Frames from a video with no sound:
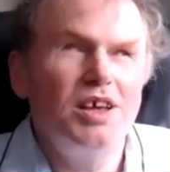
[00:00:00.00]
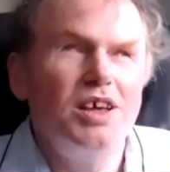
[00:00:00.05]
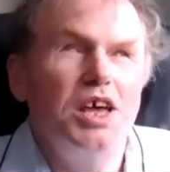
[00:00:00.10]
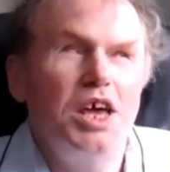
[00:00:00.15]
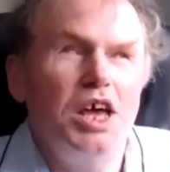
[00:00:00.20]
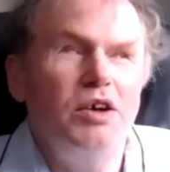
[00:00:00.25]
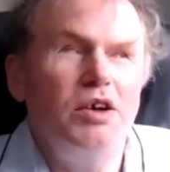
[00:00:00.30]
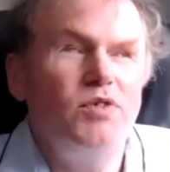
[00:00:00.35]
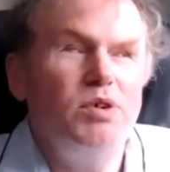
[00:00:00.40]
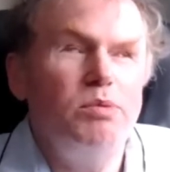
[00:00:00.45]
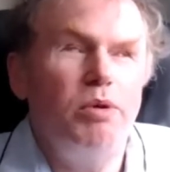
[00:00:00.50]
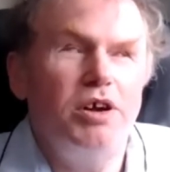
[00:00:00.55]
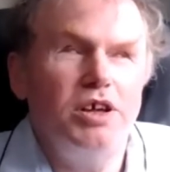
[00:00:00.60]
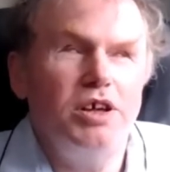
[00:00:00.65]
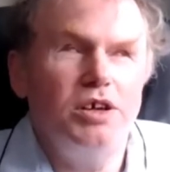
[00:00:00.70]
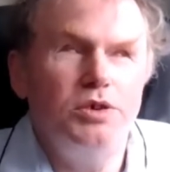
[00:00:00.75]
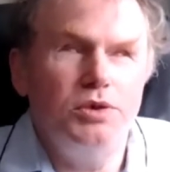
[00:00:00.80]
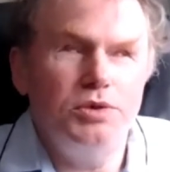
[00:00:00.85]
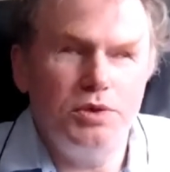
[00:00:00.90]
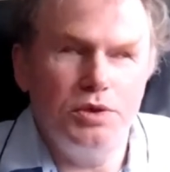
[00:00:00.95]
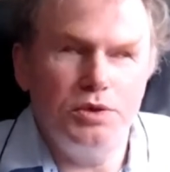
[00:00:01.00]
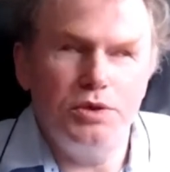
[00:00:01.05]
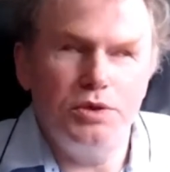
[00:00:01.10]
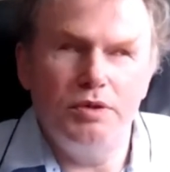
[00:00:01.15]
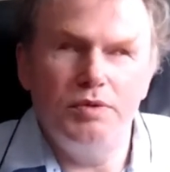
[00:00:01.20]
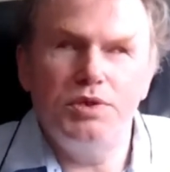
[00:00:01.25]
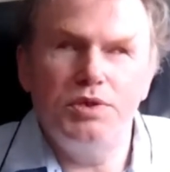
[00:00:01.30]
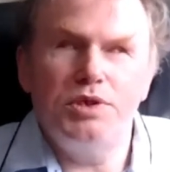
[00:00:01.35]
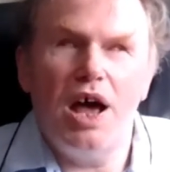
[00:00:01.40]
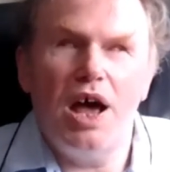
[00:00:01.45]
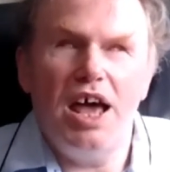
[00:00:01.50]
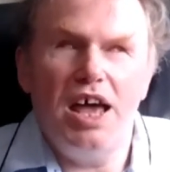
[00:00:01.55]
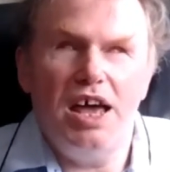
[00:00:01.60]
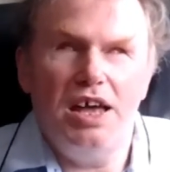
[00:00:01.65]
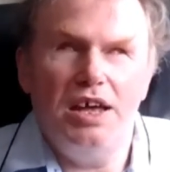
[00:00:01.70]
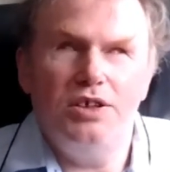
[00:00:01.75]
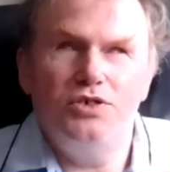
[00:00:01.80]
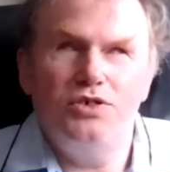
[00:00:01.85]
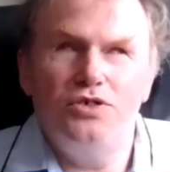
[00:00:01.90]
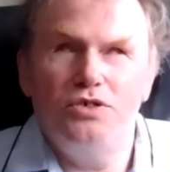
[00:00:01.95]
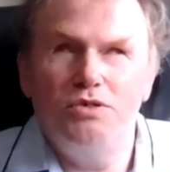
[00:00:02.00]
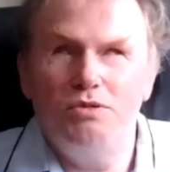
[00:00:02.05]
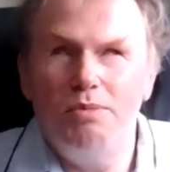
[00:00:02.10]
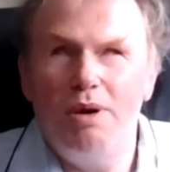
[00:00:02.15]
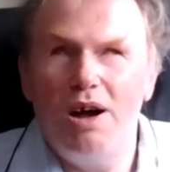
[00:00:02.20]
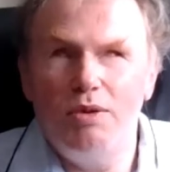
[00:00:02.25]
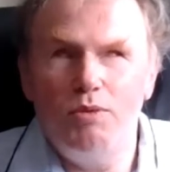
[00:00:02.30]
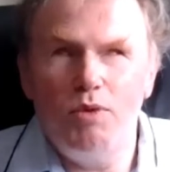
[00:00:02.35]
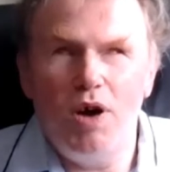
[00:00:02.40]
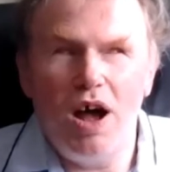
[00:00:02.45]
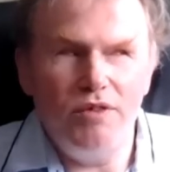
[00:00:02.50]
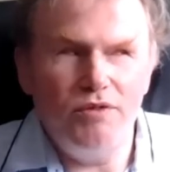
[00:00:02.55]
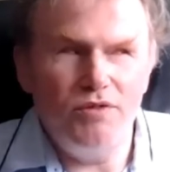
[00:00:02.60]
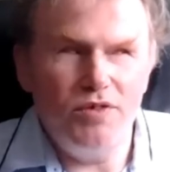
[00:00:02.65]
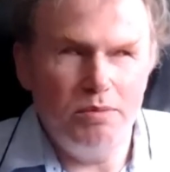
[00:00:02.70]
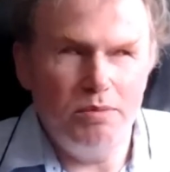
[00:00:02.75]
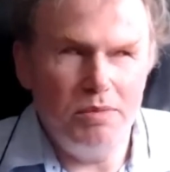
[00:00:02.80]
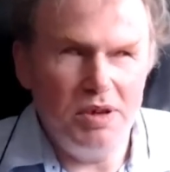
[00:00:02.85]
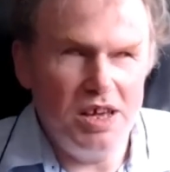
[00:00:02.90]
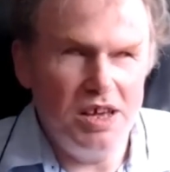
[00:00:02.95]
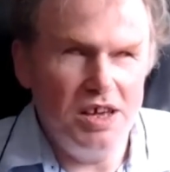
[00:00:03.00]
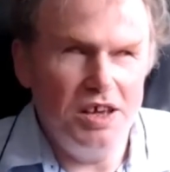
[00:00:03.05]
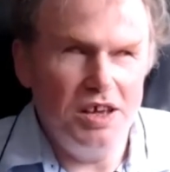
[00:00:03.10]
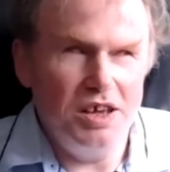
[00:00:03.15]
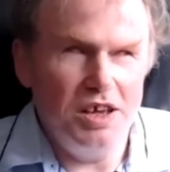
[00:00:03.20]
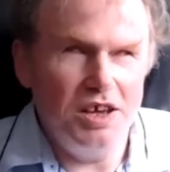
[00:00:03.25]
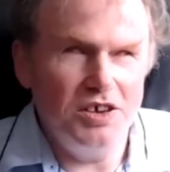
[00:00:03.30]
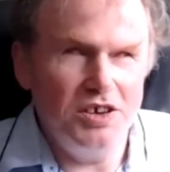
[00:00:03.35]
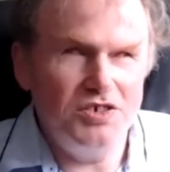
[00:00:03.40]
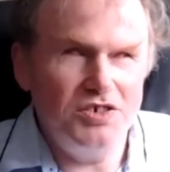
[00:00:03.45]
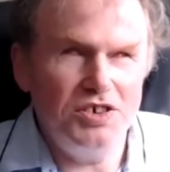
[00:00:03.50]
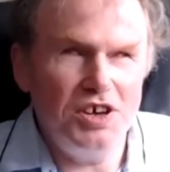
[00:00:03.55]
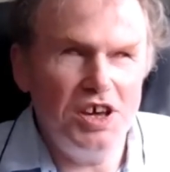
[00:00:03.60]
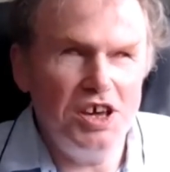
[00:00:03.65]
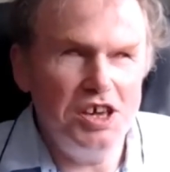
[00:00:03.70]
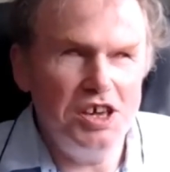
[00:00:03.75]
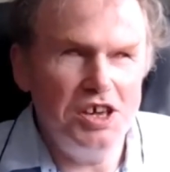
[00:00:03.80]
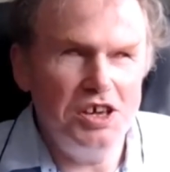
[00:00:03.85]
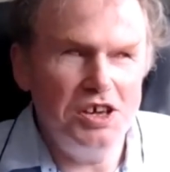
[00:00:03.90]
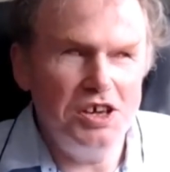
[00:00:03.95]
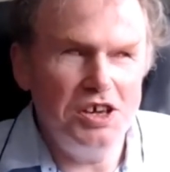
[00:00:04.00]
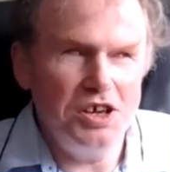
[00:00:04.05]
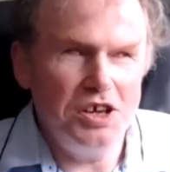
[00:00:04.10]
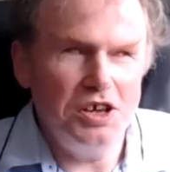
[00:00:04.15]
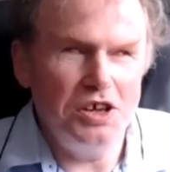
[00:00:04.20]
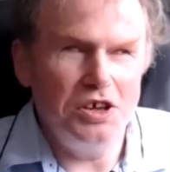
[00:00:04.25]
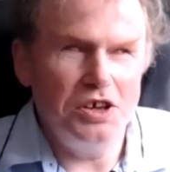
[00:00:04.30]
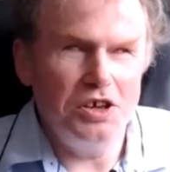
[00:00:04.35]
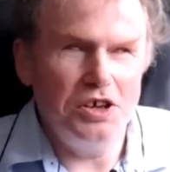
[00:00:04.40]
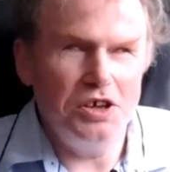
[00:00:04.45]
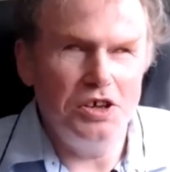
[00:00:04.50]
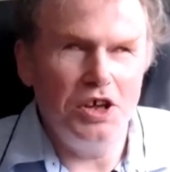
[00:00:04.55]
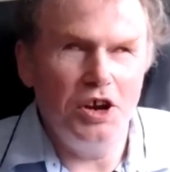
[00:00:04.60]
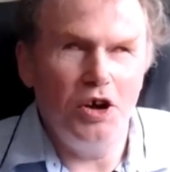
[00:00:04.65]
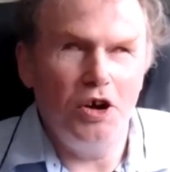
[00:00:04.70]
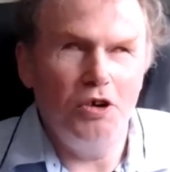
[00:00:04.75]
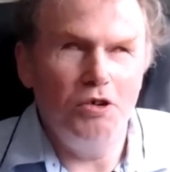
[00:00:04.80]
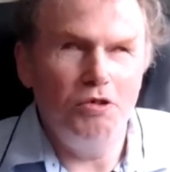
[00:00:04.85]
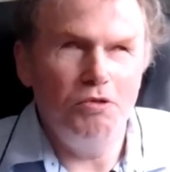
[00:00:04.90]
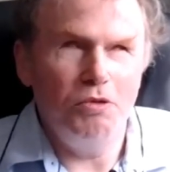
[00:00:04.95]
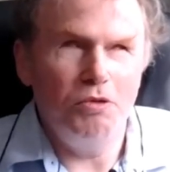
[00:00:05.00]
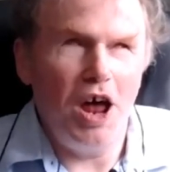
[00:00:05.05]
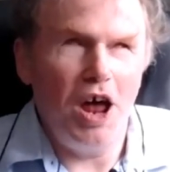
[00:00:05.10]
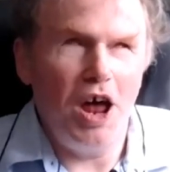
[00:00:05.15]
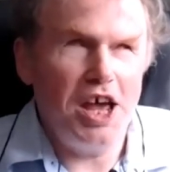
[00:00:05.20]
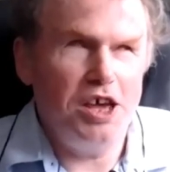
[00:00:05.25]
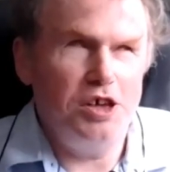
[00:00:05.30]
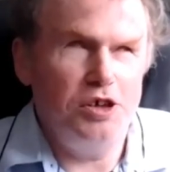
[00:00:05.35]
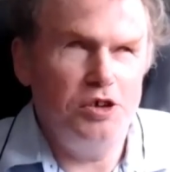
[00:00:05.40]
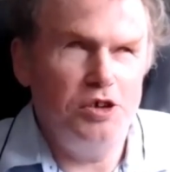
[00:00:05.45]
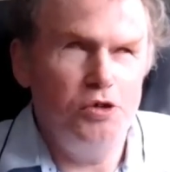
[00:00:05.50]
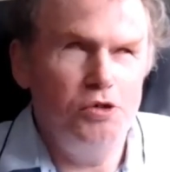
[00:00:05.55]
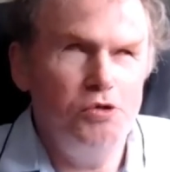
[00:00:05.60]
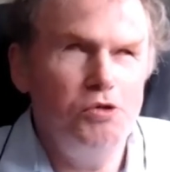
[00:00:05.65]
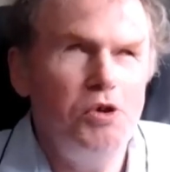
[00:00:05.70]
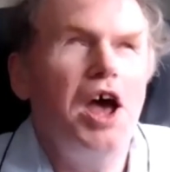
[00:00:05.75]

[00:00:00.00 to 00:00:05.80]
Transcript: everybody used to sort of say to my wife and me, is she, you know, like you?